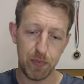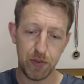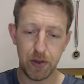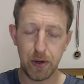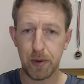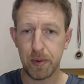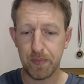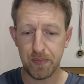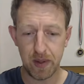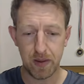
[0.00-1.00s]
So
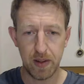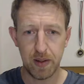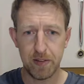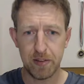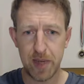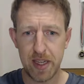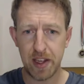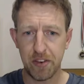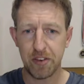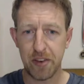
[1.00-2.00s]
for me,
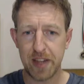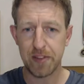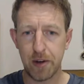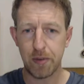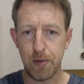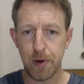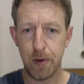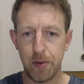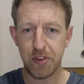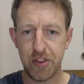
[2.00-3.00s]
that's Nathan
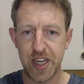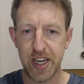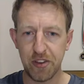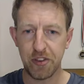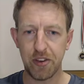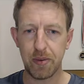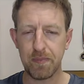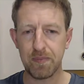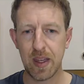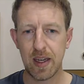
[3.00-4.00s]
Rose Chess.
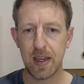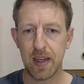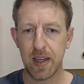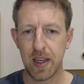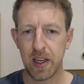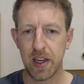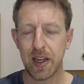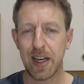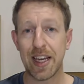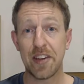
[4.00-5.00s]

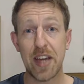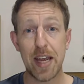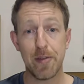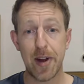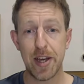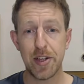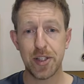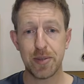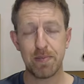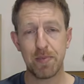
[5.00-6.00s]
Click a date
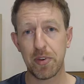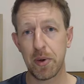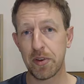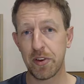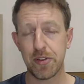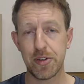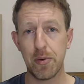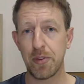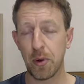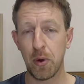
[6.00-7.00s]
range, so I'll just
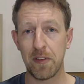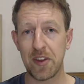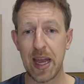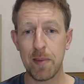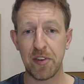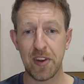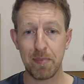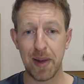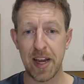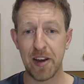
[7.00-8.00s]
choose all of the games that I've
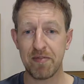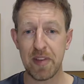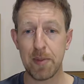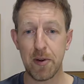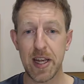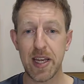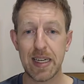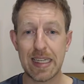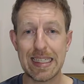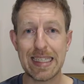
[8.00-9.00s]
played in February,
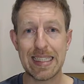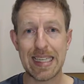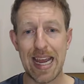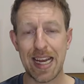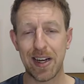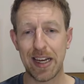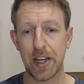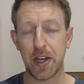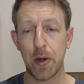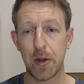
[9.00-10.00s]
and
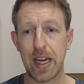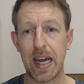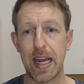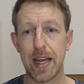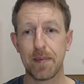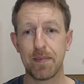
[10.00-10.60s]
click OK.